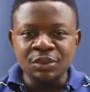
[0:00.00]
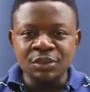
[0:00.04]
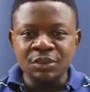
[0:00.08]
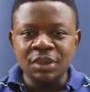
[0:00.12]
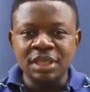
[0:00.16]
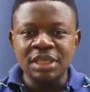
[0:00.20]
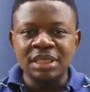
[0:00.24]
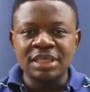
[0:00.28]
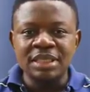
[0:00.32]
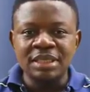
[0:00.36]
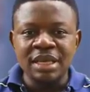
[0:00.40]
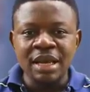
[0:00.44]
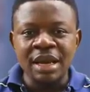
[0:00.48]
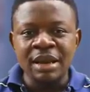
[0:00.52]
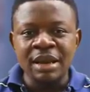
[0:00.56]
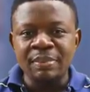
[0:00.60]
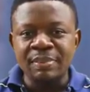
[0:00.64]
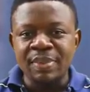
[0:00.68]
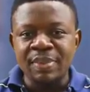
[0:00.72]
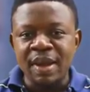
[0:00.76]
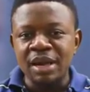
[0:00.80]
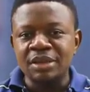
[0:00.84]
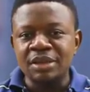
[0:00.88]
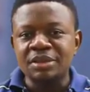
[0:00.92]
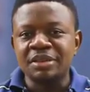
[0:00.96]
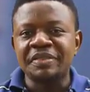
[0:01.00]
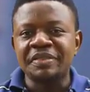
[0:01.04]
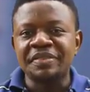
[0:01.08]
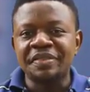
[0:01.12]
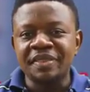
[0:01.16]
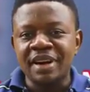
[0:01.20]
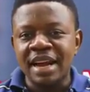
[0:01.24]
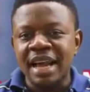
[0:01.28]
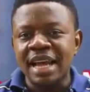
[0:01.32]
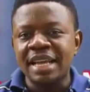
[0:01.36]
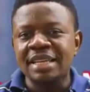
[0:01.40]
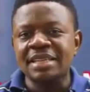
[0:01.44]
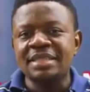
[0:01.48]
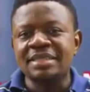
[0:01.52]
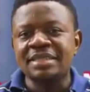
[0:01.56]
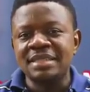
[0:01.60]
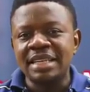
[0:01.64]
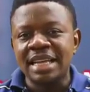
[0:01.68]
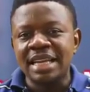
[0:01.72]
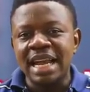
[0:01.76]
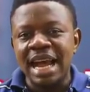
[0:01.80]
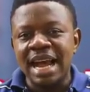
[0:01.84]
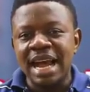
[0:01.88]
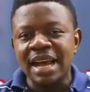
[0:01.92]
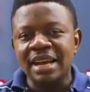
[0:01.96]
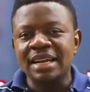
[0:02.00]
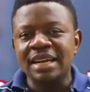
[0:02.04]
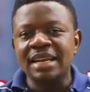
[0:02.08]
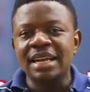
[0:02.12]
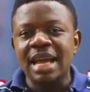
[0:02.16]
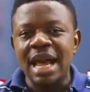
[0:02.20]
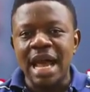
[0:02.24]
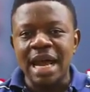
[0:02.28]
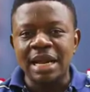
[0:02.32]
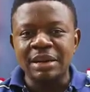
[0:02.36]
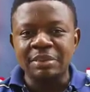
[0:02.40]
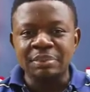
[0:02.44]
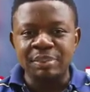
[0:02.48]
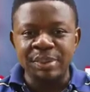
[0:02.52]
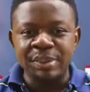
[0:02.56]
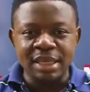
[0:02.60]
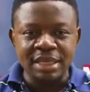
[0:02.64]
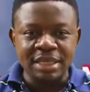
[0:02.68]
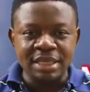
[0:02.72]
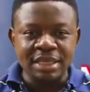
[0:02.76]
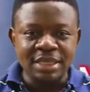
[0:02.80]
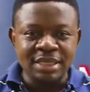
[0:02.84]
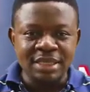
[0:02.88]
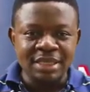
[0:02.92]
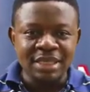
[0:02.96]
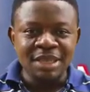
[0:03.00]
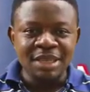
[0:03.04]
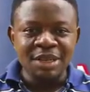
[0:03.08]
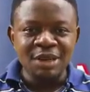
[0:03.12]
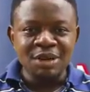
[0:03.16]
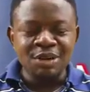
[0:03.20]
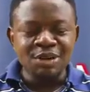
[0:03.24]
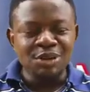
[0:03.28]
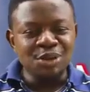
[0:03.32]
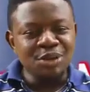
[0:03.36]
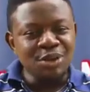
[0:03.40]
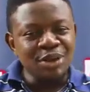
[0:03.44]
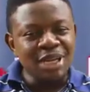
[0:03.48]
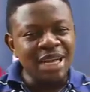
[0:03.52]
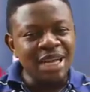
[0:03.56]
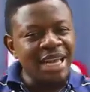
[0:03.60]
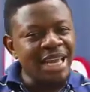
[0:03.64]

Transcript: with bags of rice, garri, and beans. So they